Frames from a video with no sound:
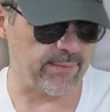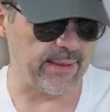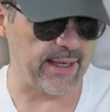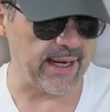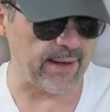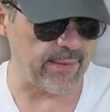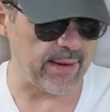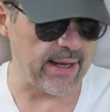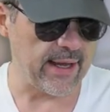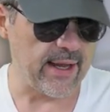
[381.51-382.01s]
But
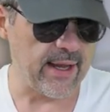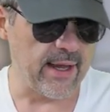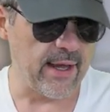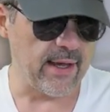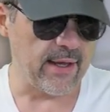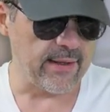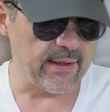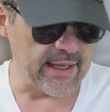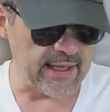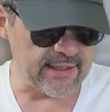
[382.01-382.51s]
anyway,
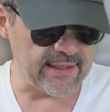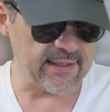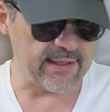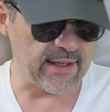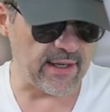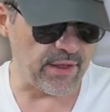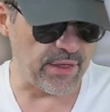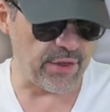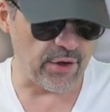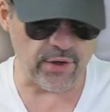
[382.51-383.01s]
it's
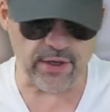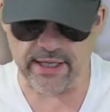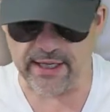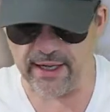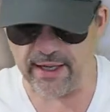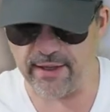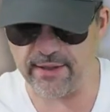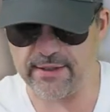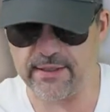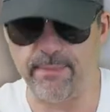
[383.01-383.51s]
uh,
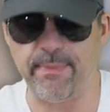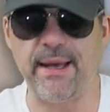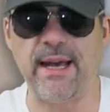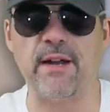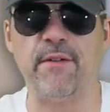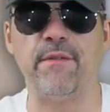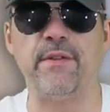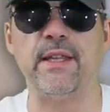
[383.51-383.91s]
$30 a pound